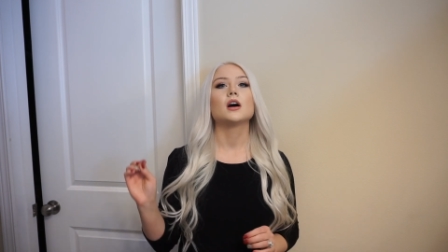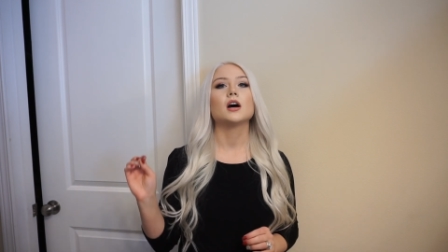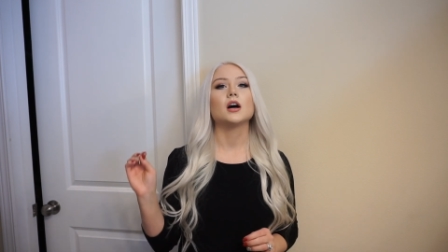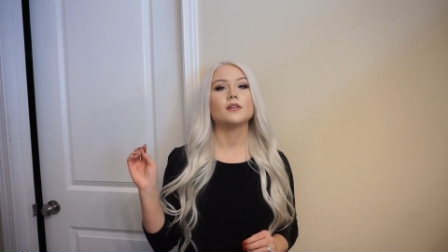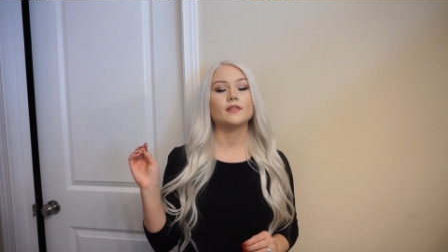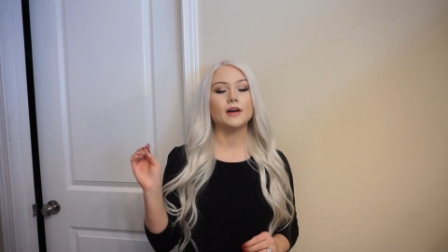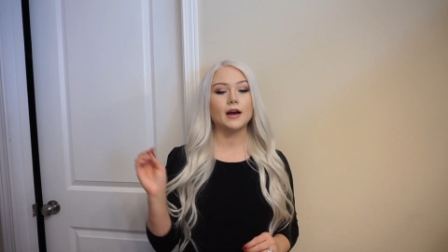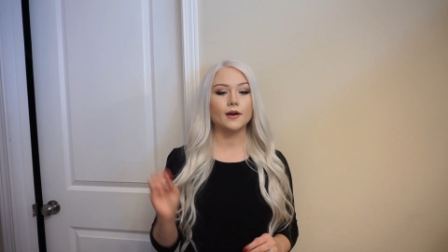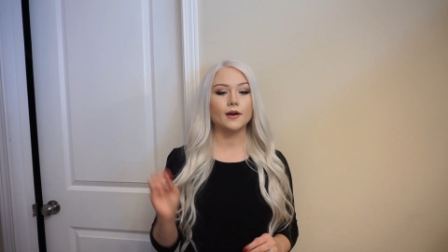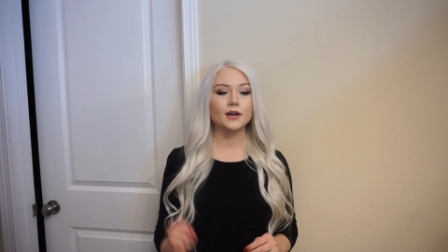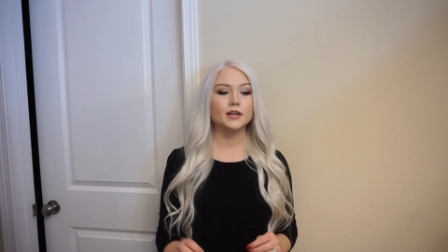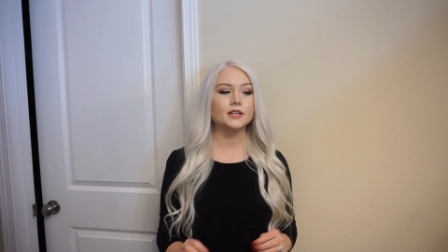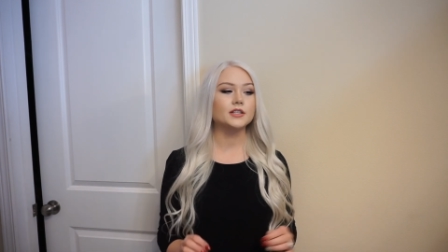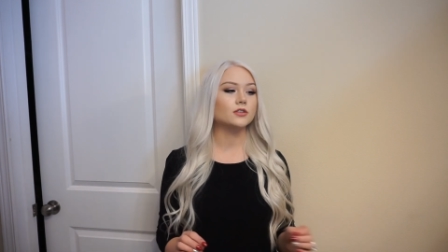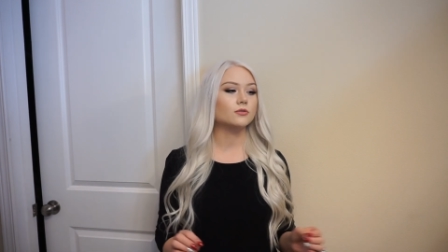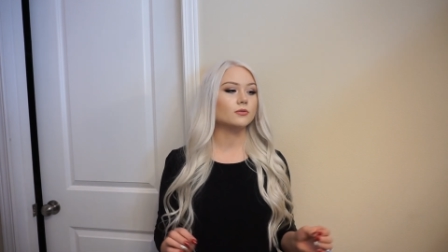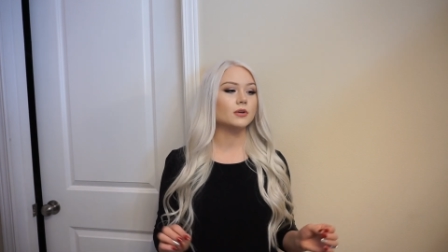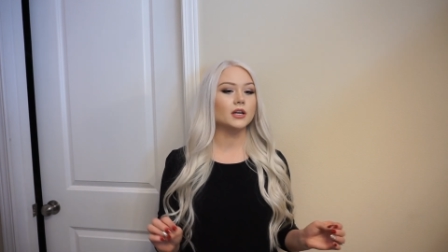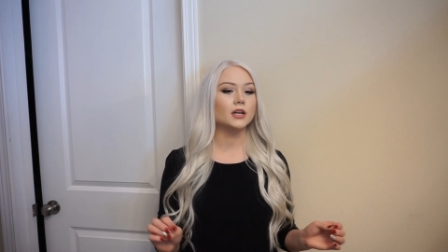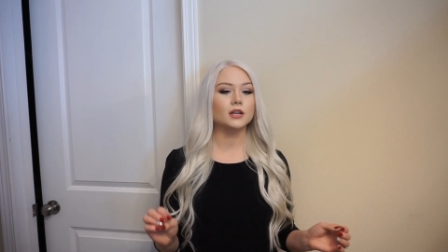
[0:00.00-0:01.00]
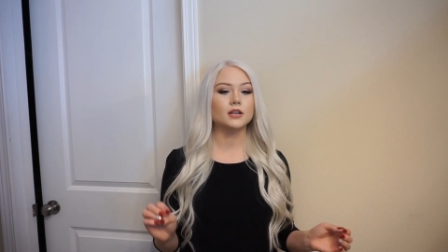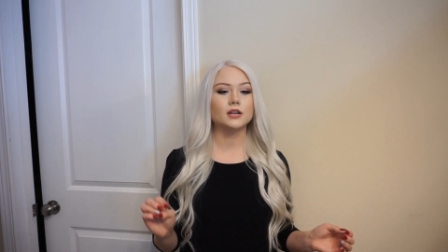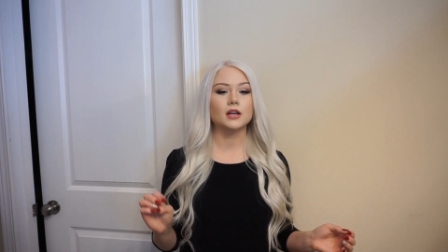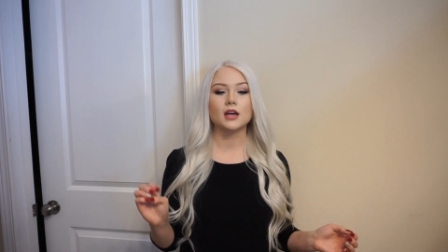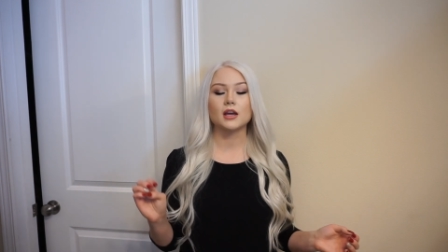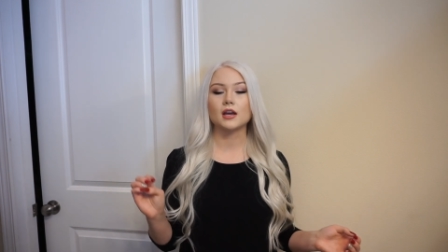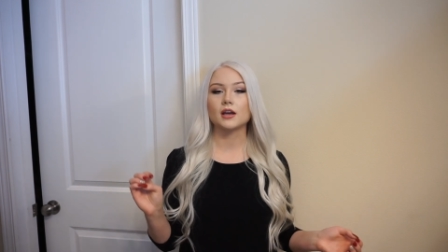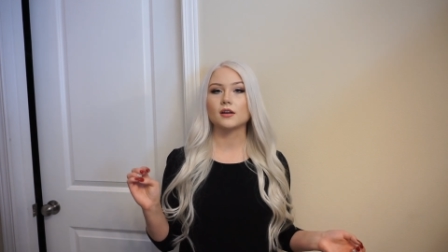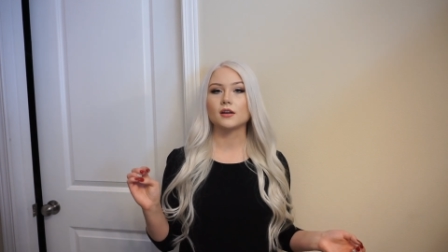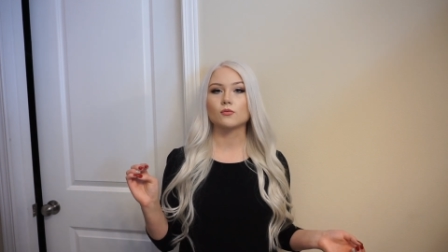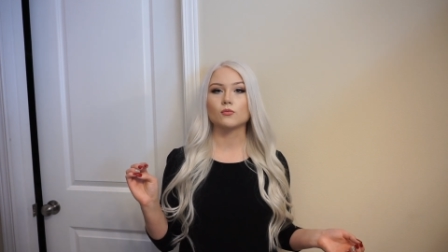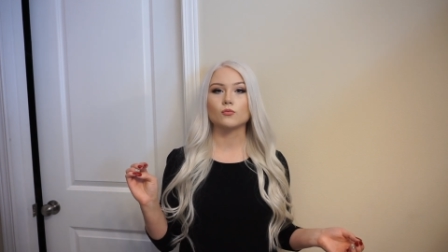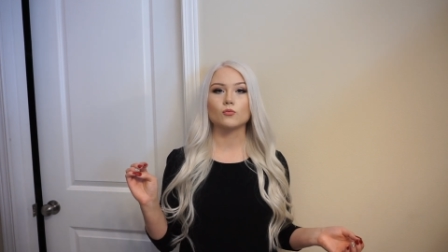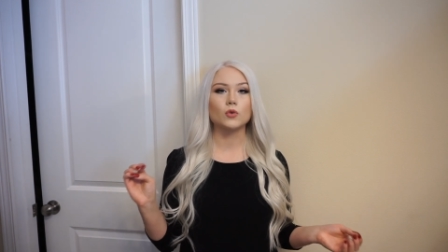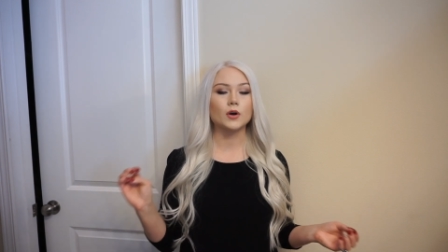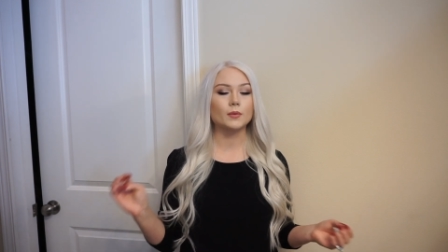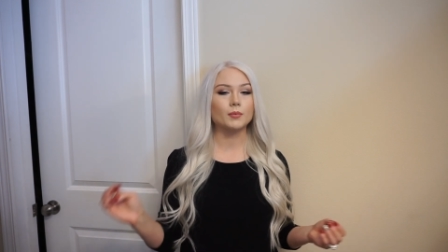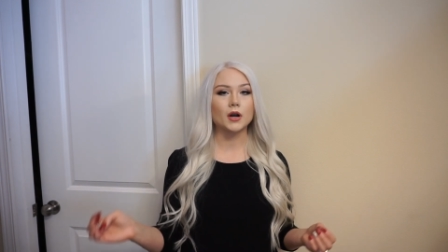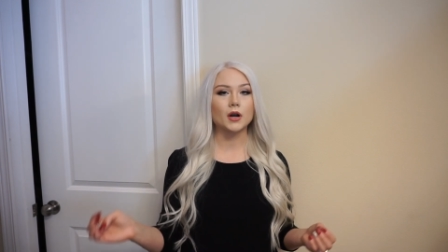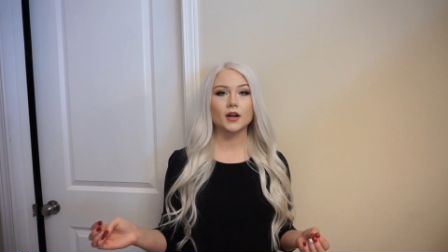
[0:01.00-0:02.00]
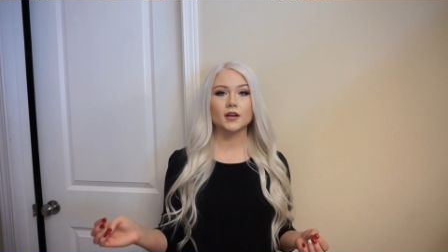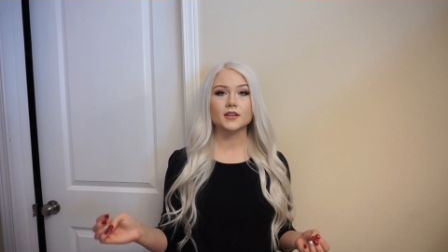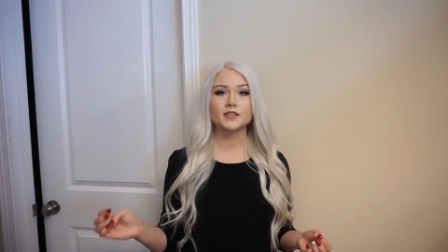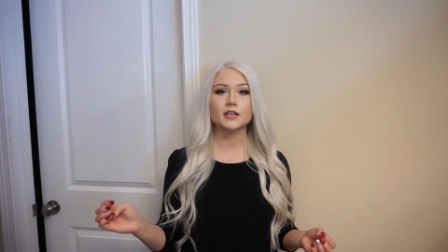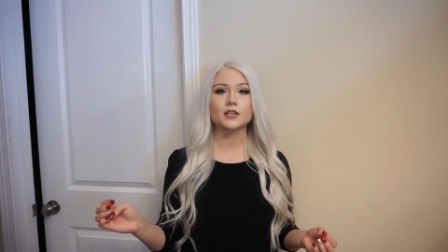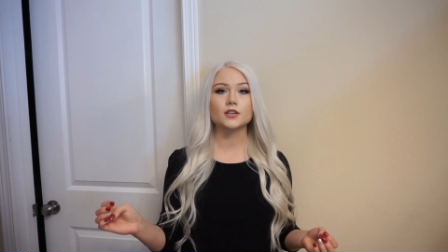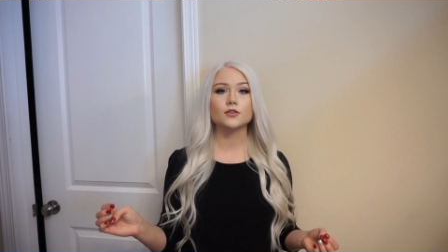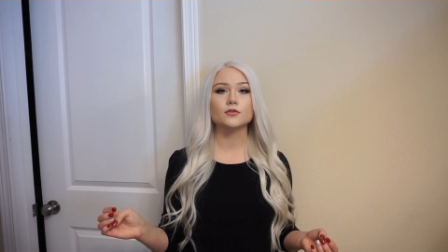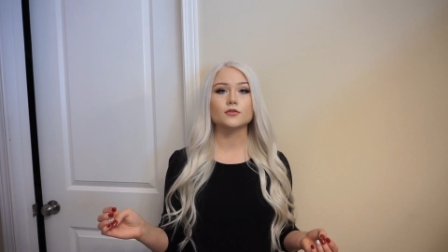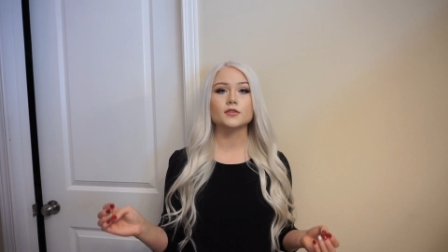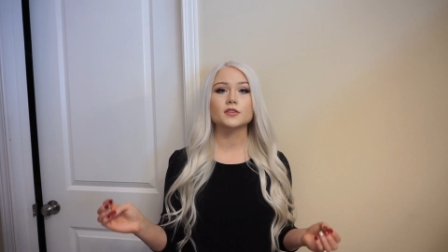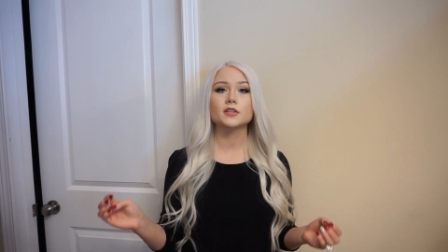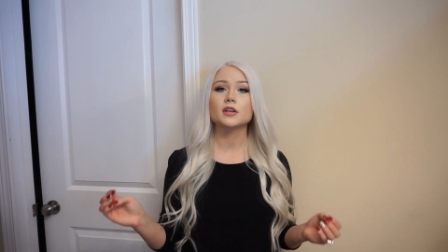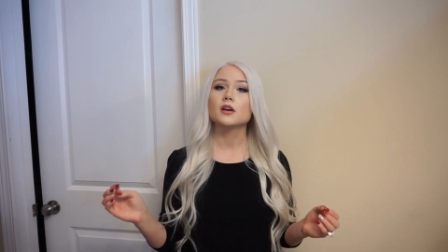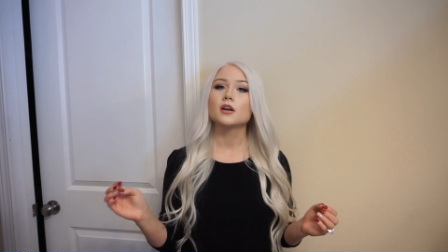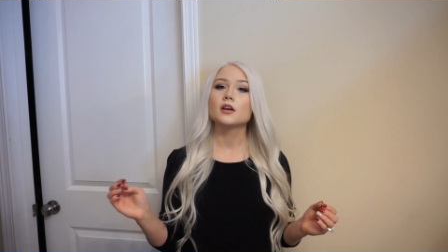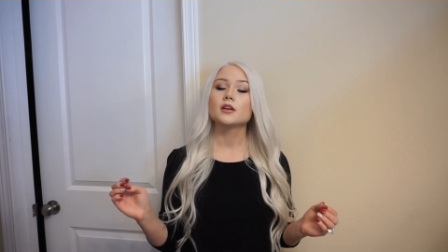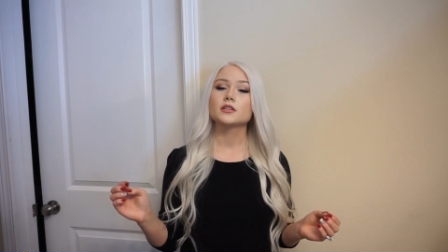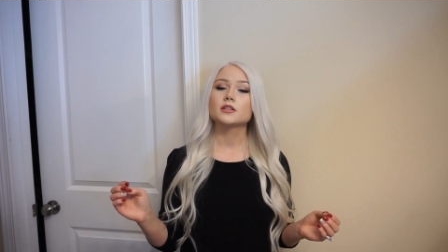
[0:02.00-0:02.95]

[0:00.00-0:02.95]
of how I do it and what products I use.